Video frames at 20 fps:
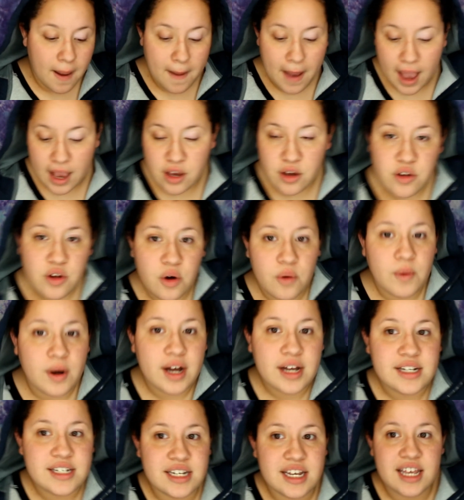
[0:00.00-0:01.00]
And you know
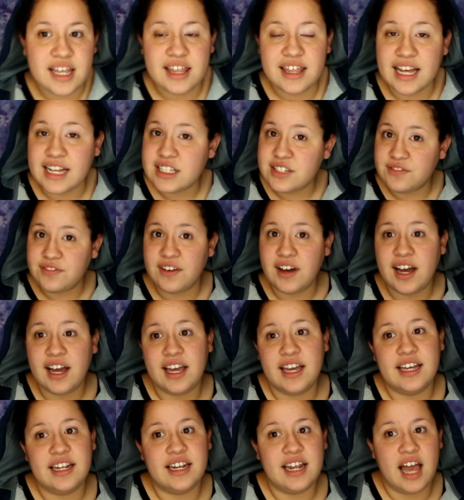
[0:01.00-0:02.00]
what? That's
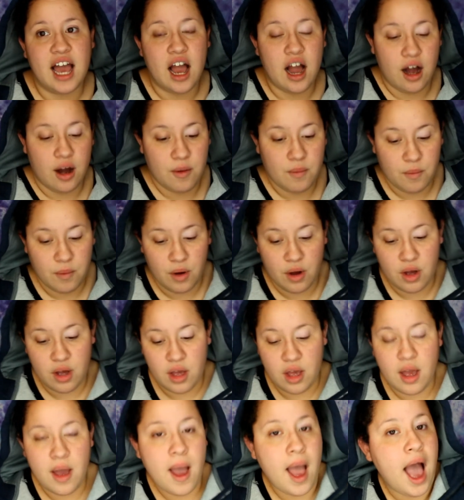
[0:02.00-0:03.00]
fine.
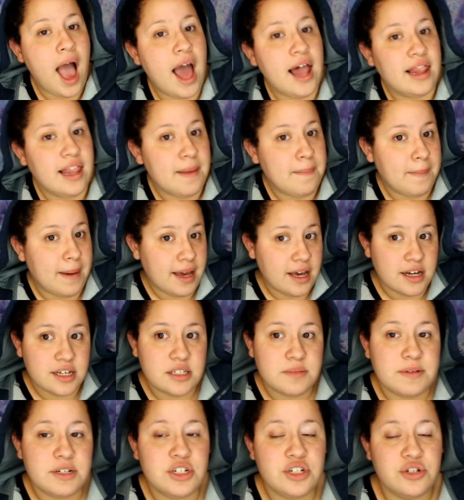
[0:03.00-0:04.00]
I let my
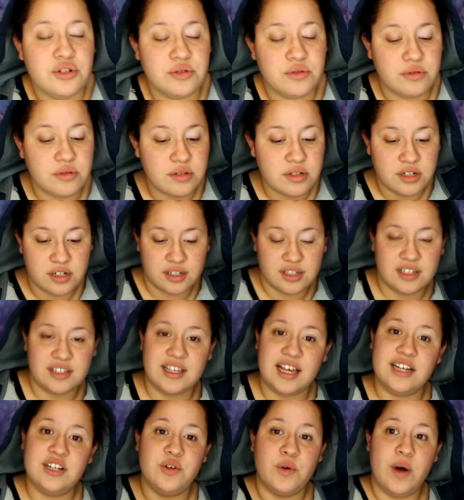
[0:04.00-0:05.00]
husband choose just because
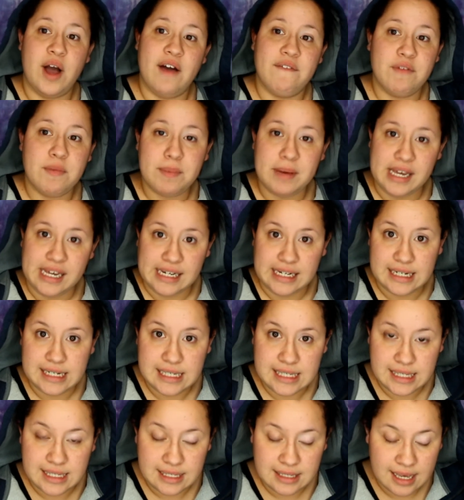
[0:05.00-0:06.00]
I don't have a
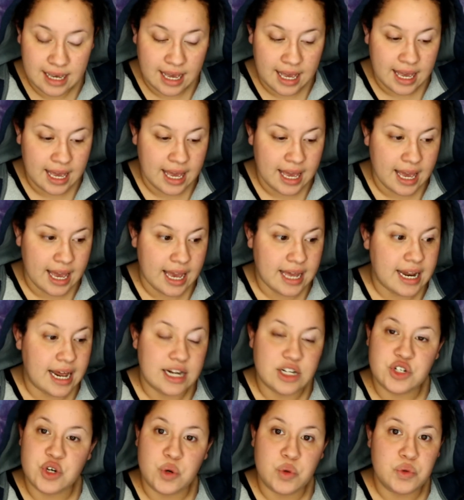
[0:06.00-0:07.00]
penis and I
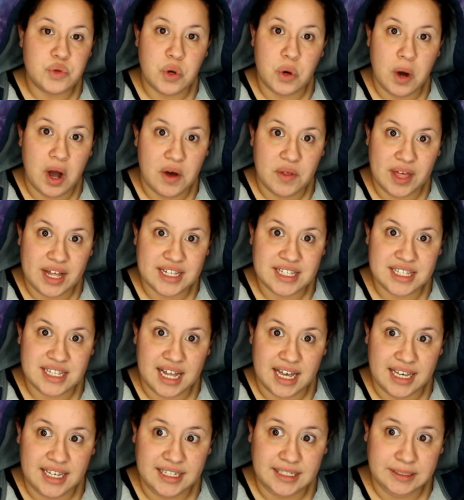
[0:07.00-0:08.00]
don't know how that's
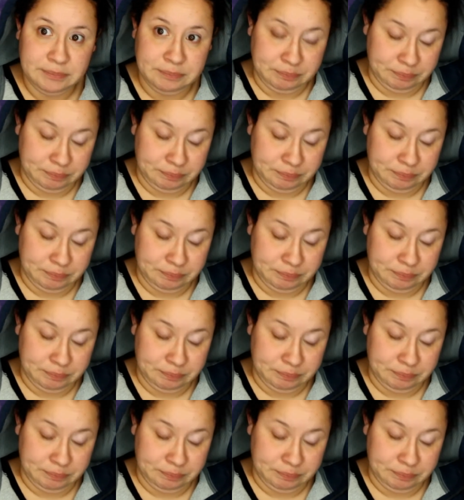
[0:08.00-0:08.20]
like.